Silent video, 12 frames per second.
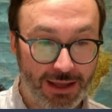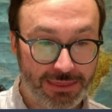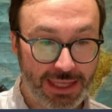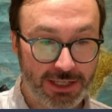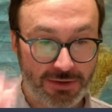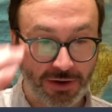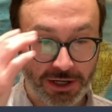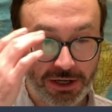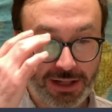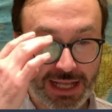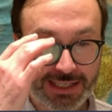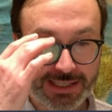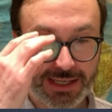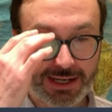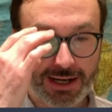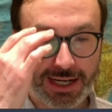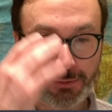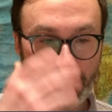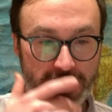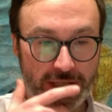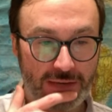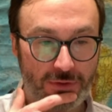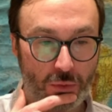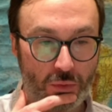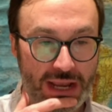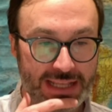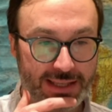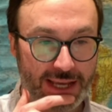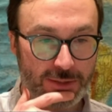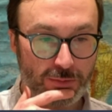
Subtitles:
Trevor. Are your glasses the kind which give a red/orange